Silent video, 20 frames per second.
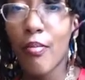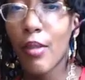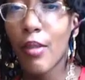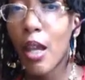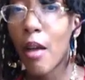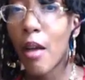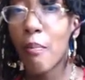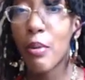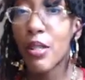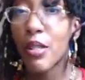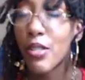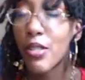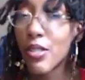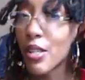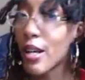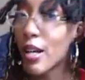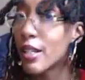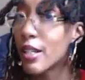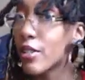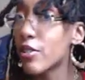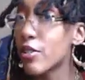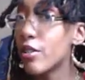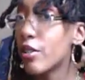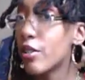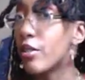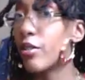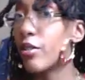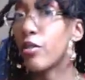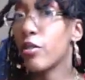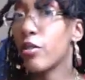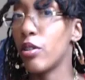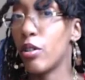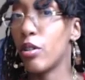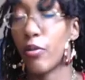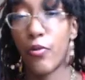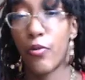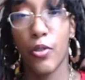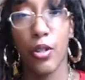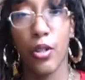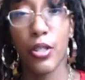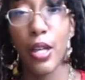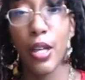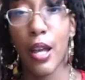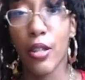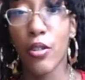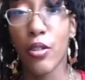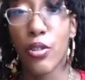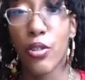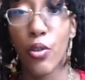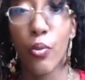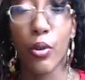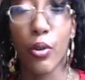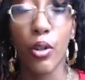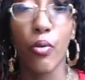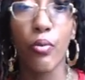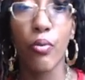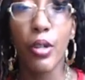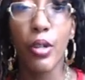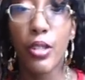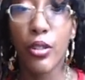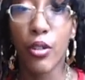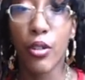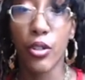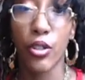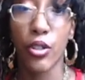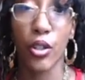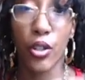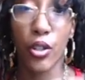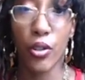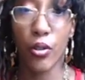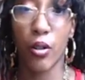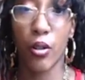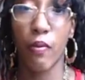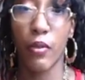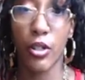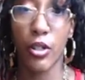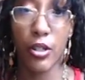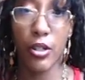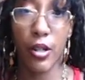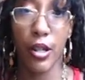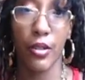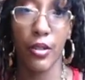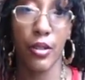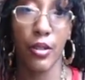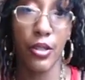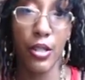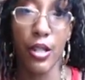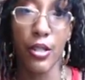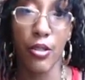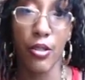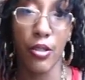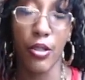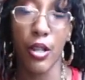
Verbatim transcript: I've been a science nerd. You know, first I used to want to research the cure for genetic diseases.